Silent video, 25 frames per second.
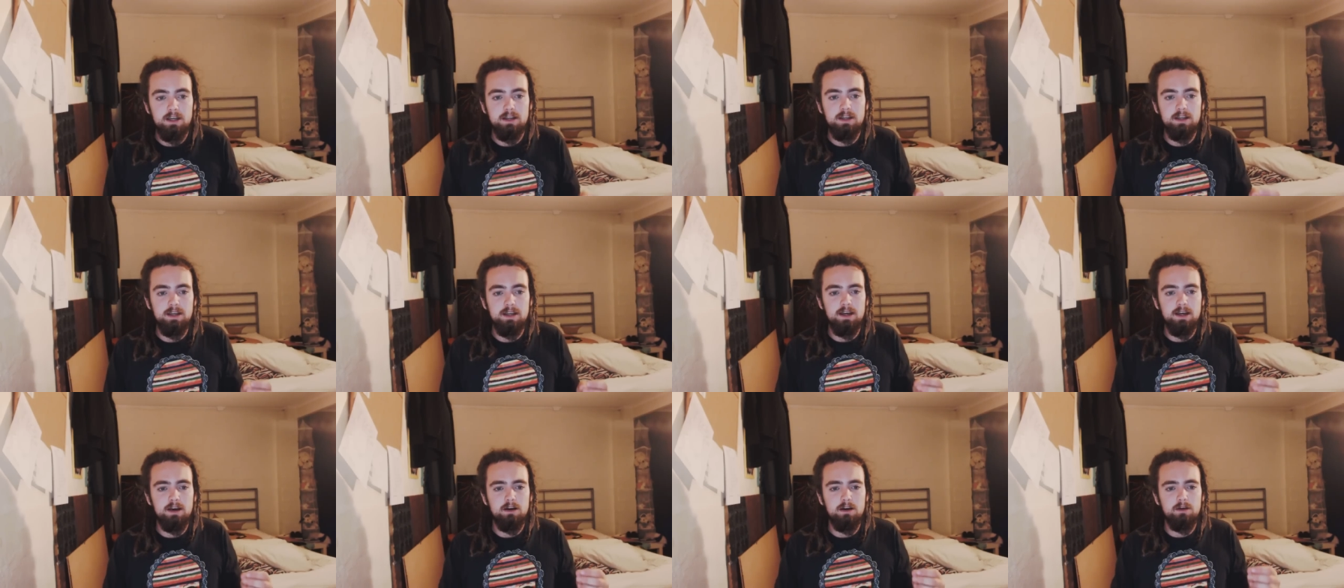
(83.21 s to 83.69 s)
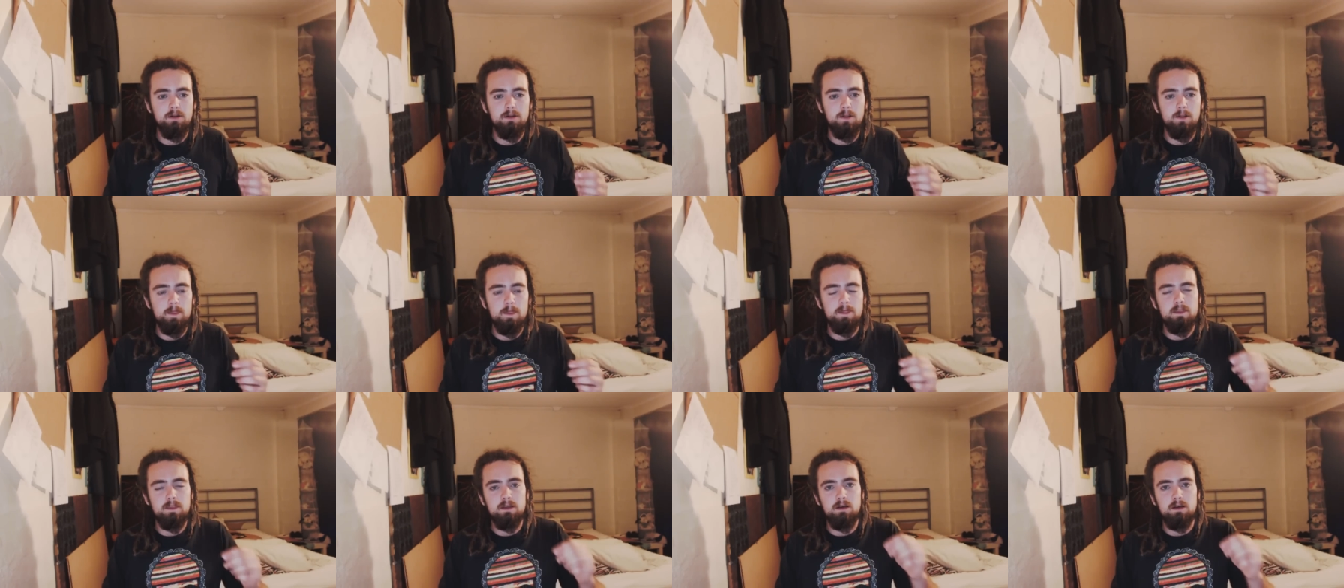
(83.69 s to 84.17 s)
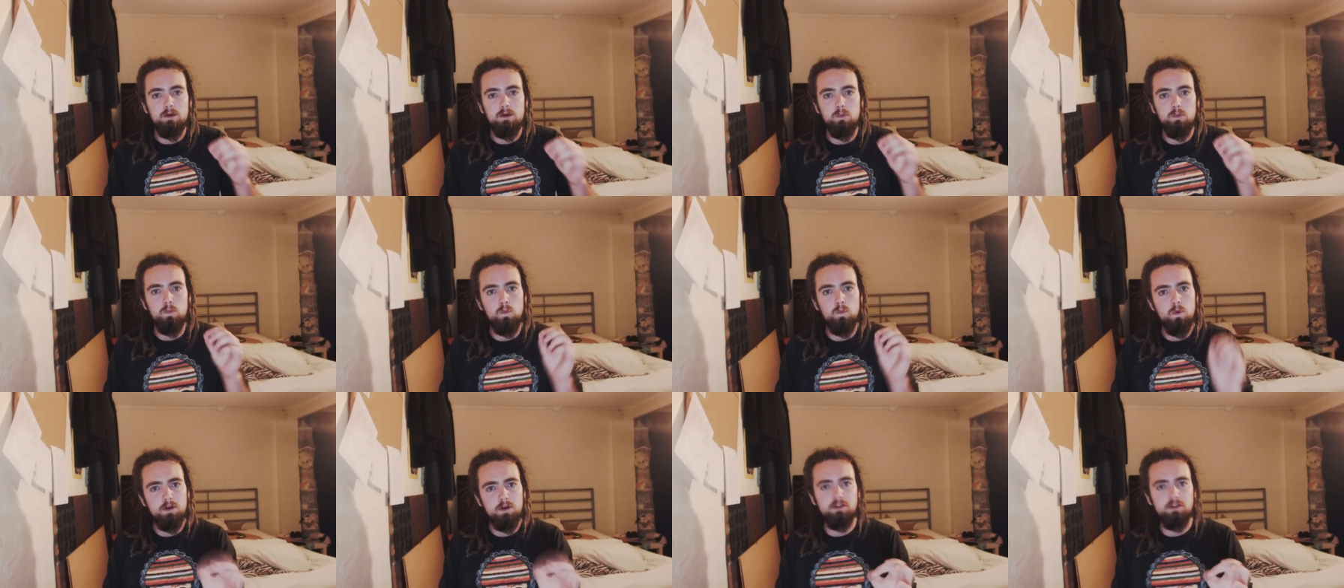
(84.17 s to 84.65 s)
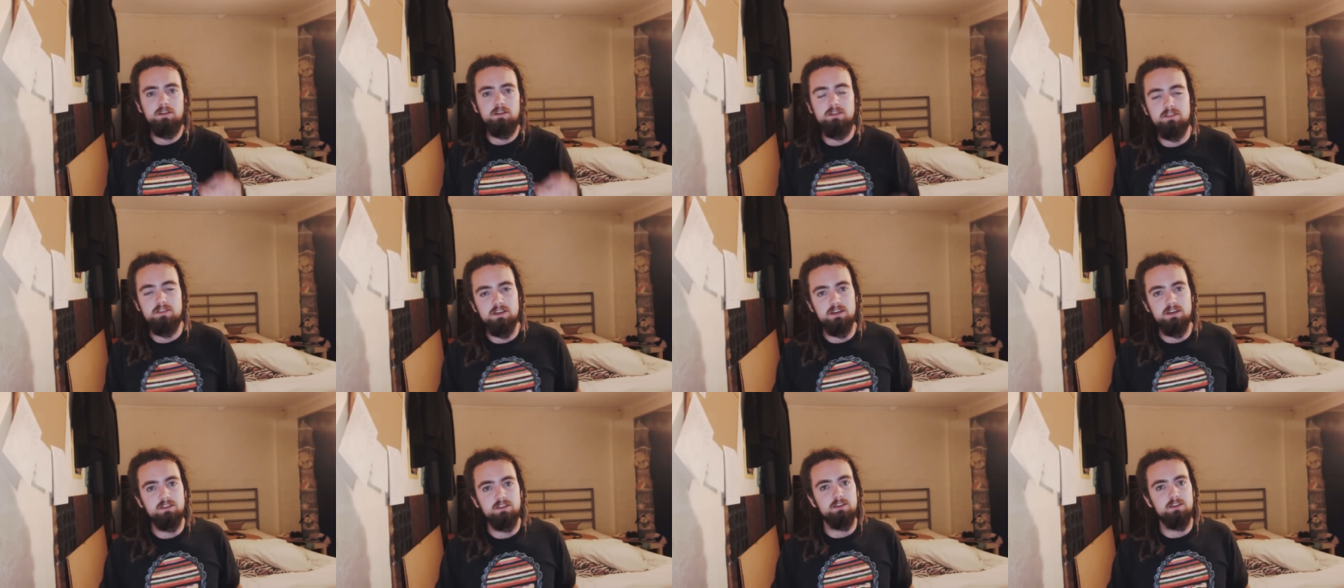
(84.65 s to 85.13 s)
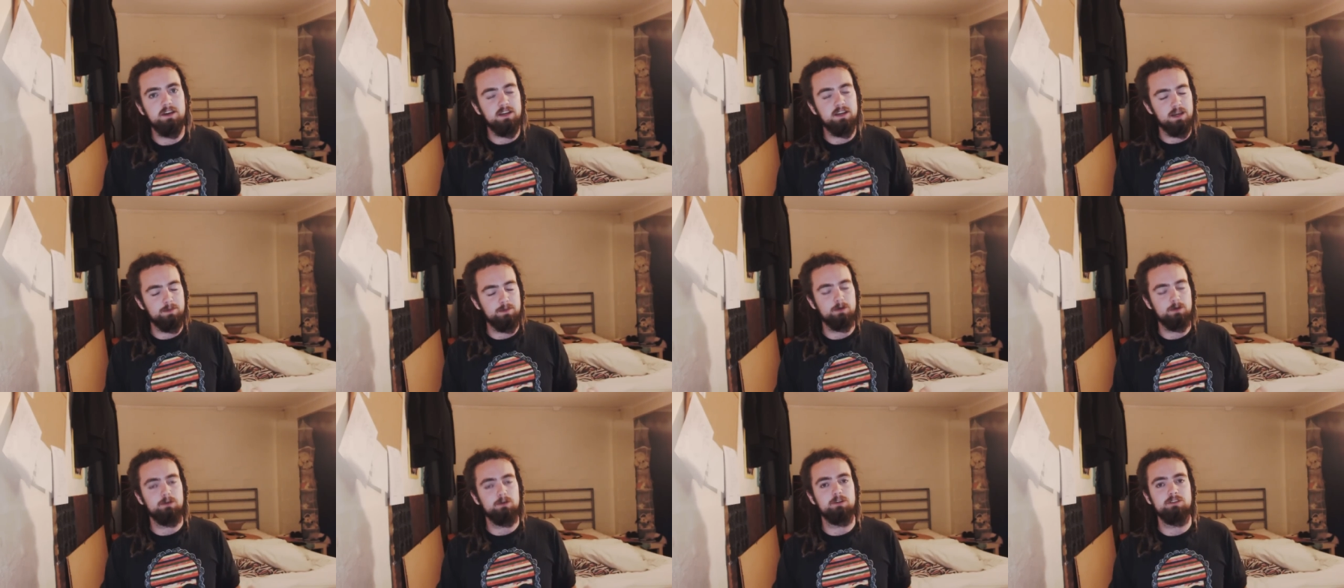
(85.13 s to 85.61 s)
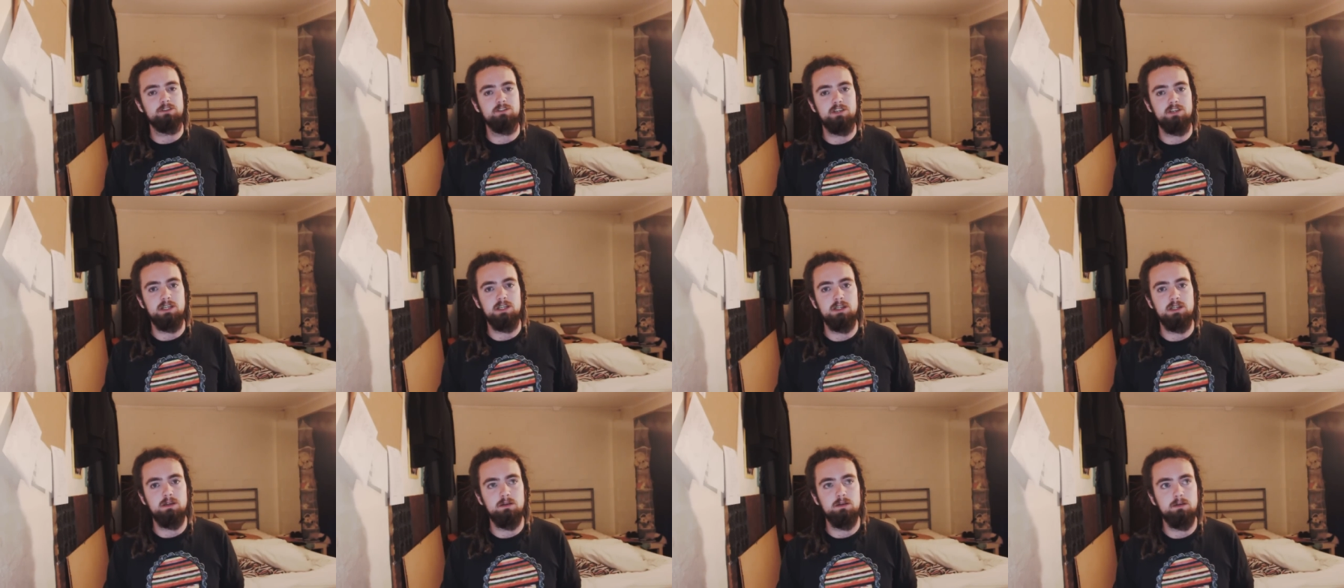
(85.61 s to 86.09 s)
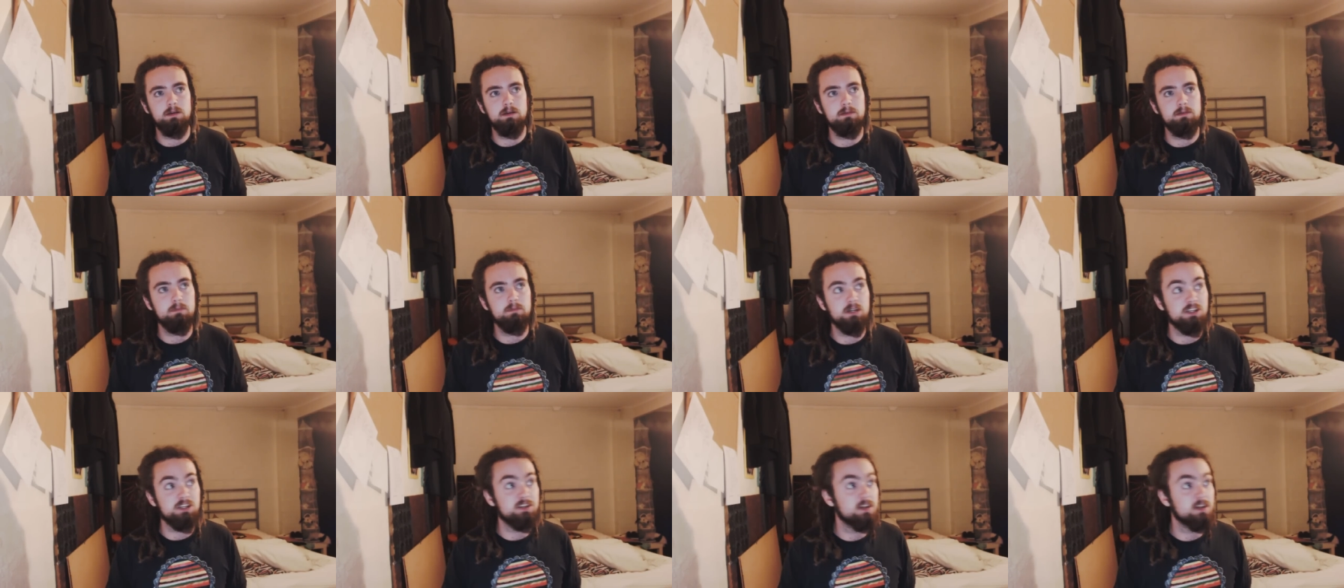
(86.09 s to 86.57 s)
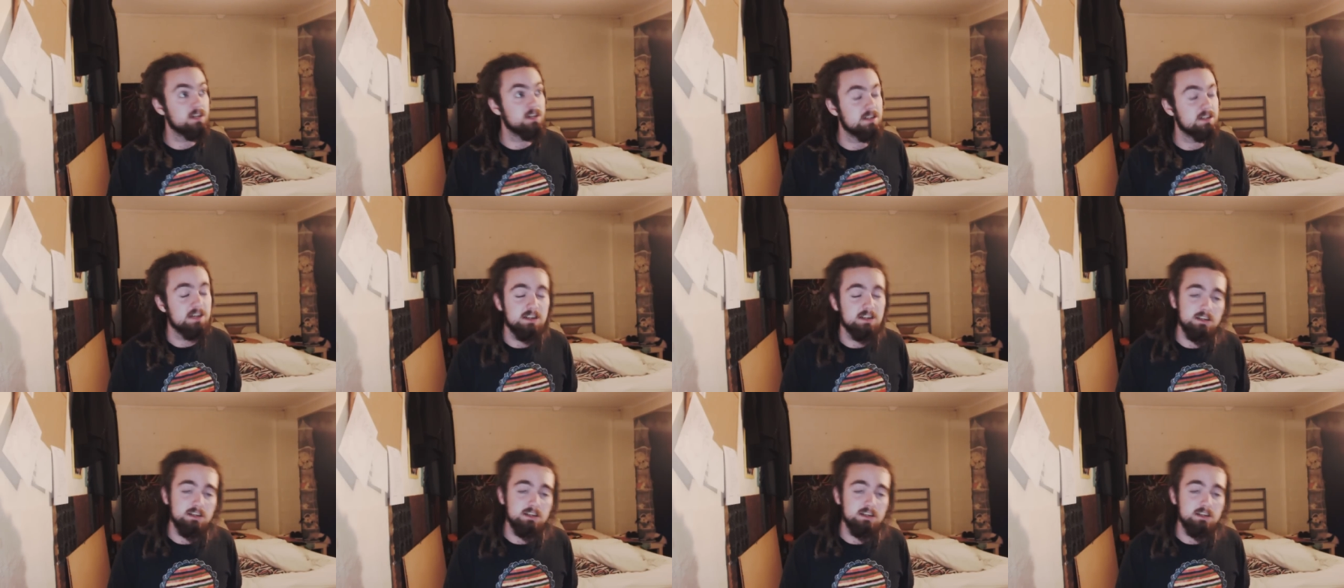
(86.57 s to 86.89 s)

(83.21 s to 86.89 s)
Now, one of the things I came across in my studies,